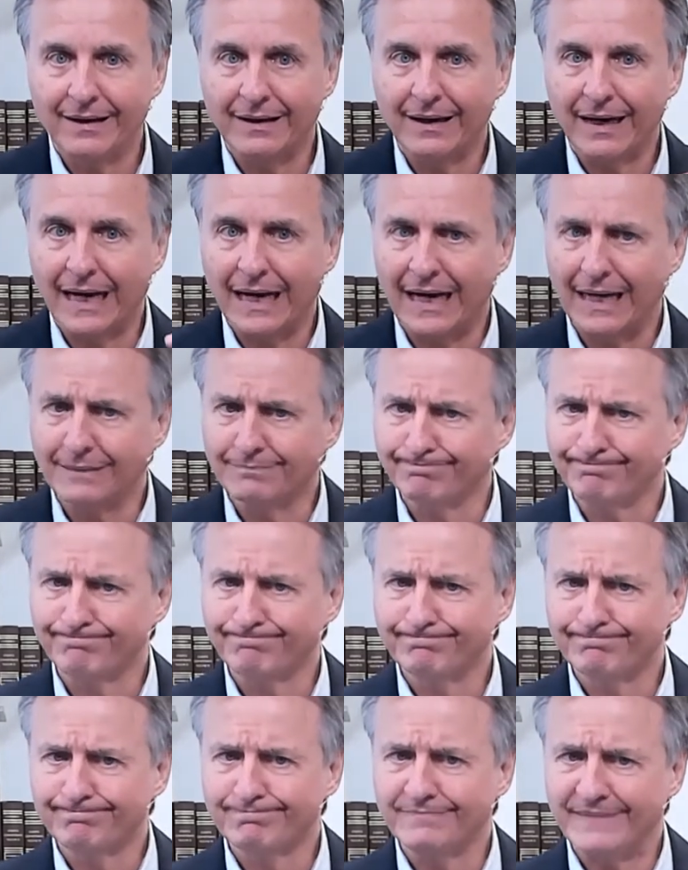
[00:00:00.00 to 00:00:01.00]
um,
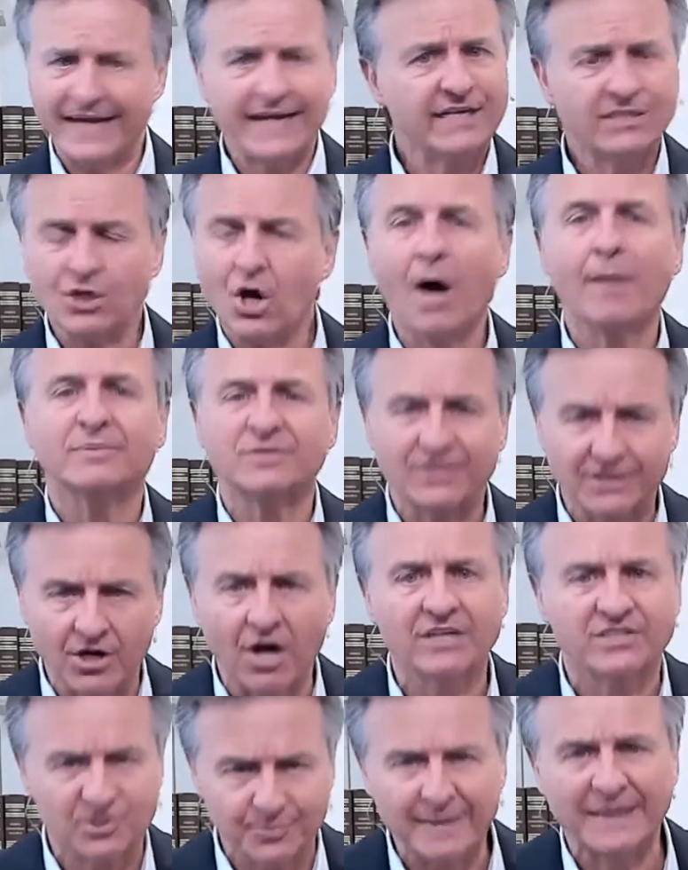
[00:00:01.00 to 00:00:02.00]
Danny Thomas did
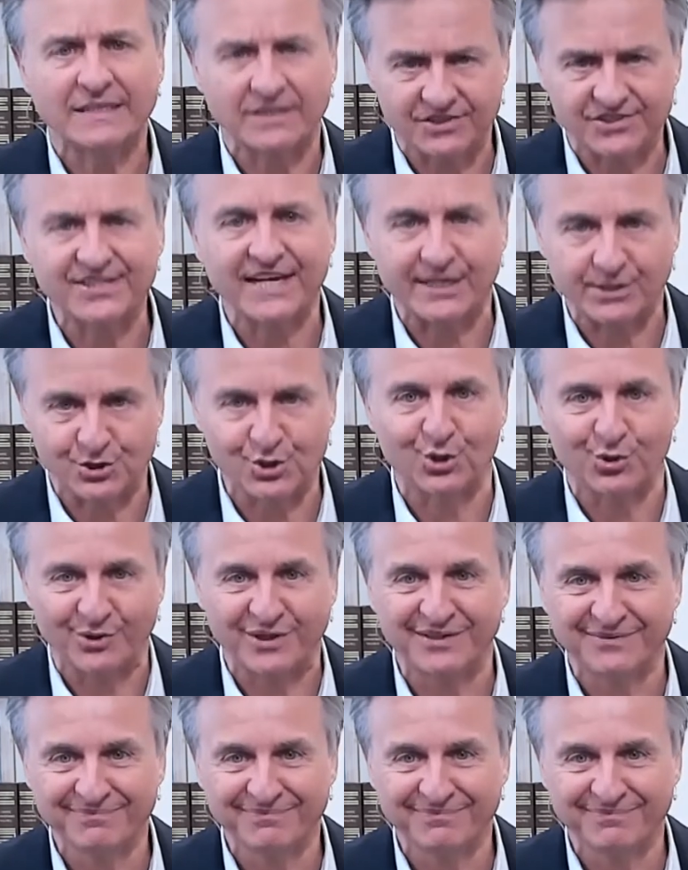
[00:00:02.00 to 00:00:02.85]
not speak to St. Jude,